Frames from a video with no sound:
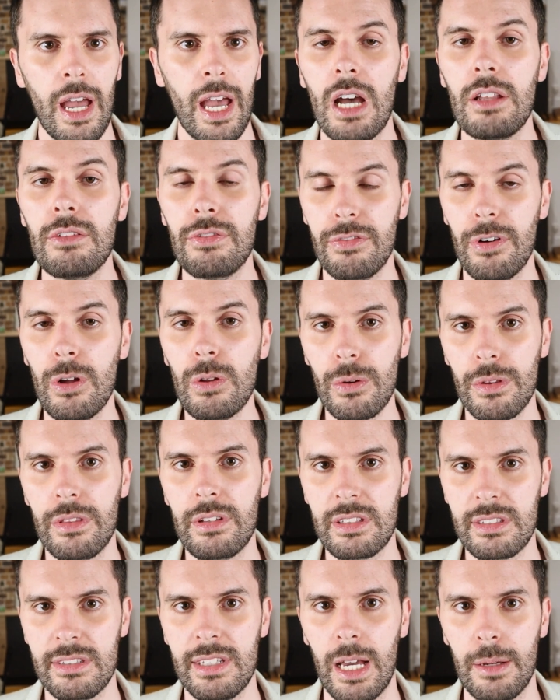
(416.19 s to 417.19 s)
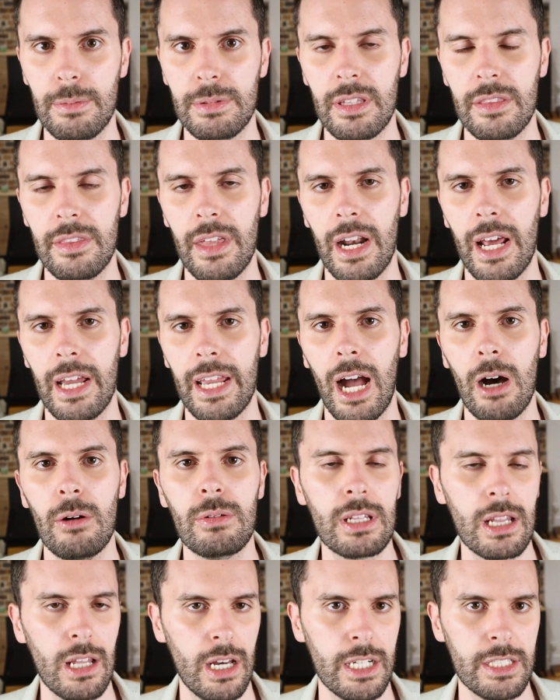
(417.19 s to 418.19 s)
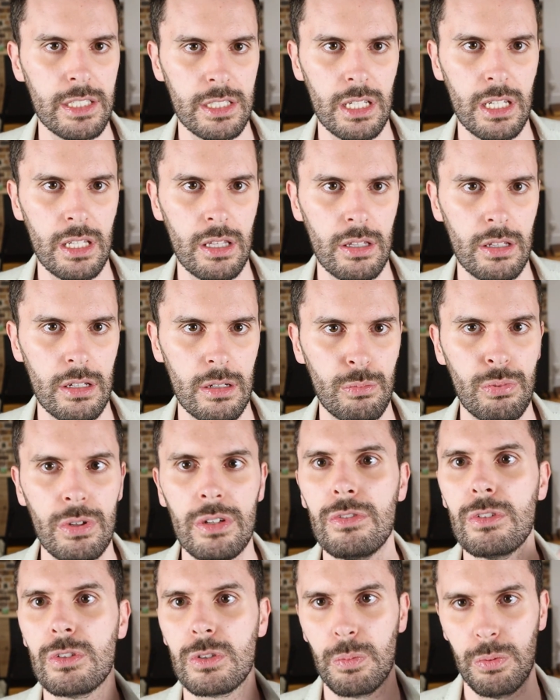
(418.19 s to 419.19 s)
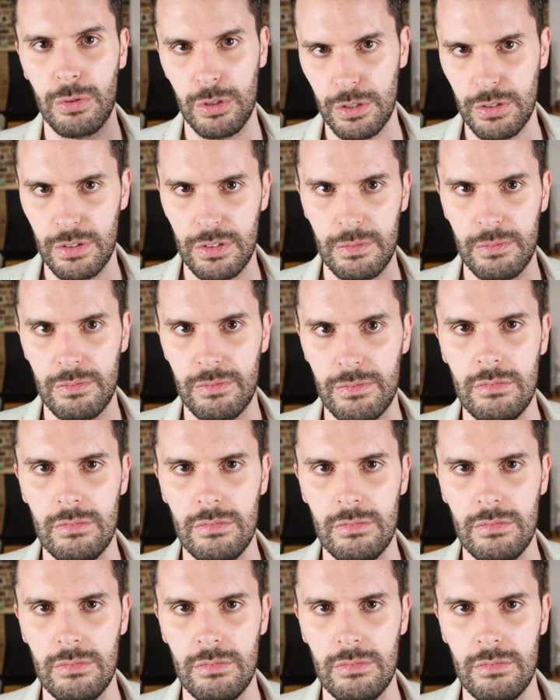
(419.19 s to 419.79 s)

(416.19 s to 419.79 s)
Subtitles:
and follow the steps that I outlined in the previous point.